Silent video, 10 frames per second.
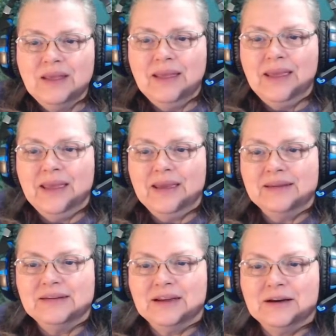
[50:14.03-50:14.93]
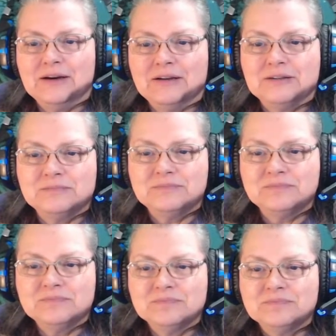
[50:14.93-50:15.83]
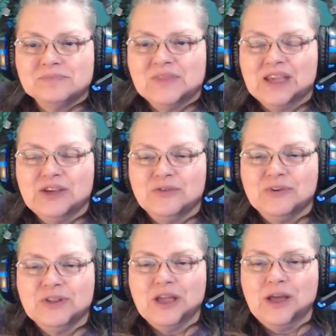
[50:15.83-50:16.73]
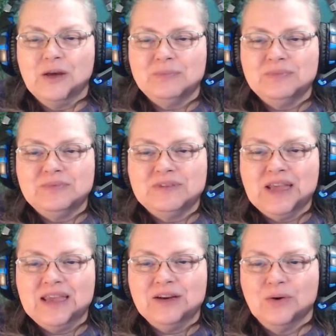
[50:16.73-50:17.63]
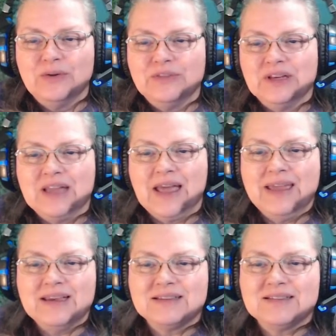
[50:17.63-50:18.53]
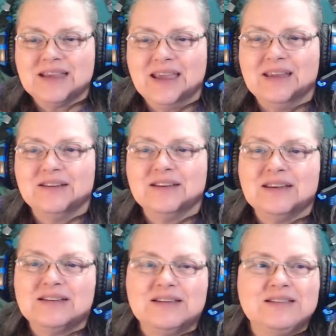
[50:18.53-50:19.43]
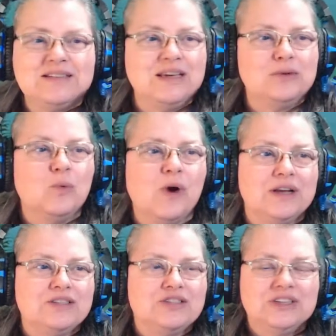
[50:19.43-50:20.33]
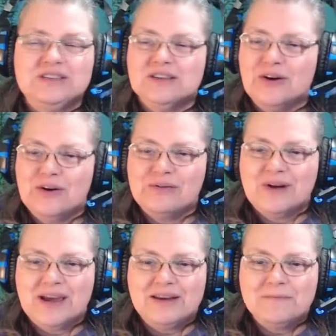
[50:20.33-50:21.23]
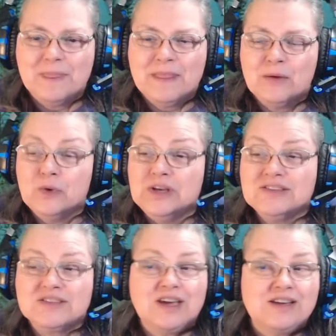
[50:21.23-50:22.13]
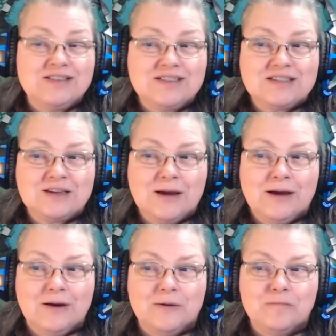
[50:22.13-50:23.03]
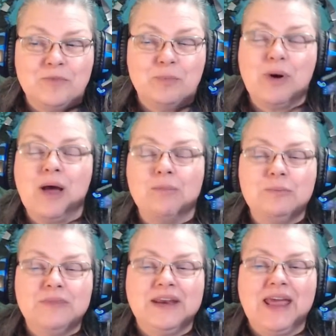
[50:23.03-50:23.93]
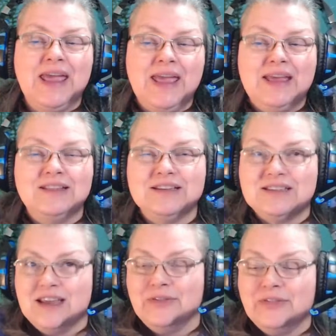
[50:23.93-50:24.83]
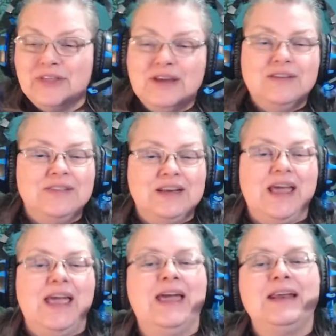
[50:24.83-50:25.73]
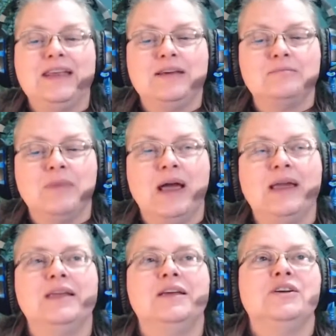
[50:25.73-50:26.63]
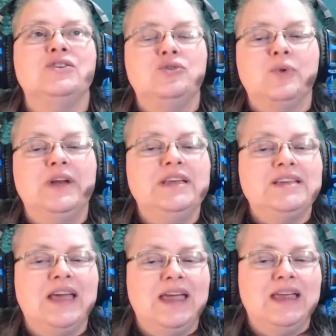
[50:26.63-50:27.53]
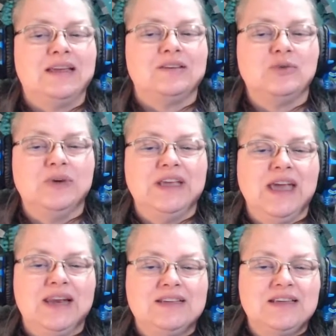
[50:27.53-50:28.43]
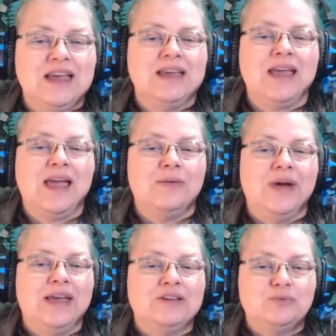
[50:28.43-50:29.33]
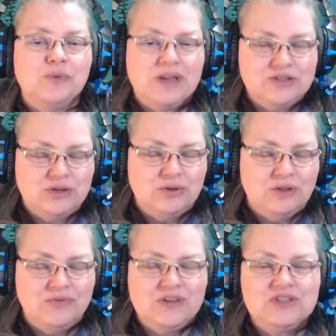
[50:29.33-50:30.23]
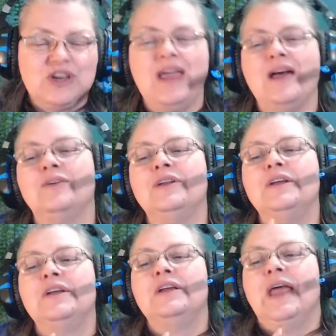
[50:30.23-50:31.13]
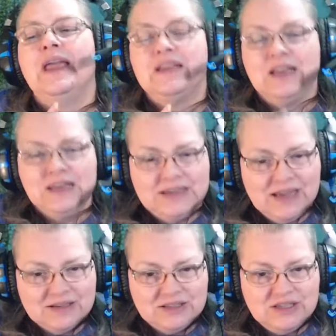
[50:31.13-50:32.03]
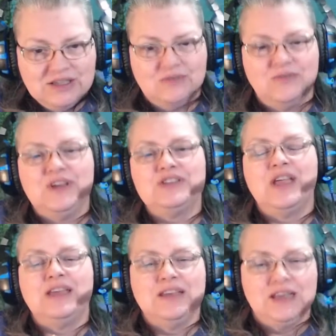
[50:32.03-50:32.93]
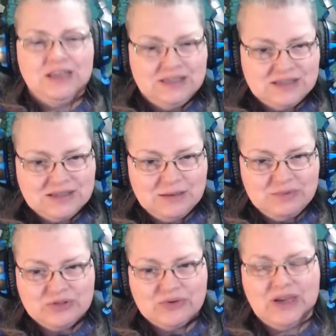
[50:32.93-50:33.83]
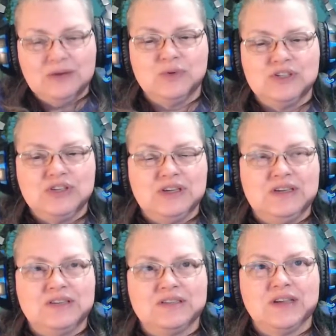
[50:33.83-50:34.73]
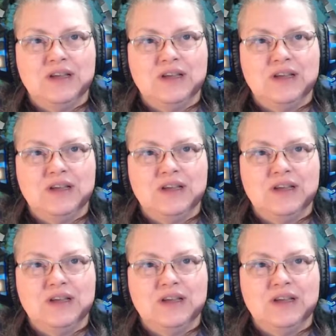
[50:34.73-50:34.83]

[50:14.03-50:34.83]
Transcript: And thank you for the update on the likes and 10 watching. All right. We discussed the problem that I had, the death that I had in my 20-gallon tank, how I had to rescue the fish out, had to clean out the dead fish, had to clean the substrate, which is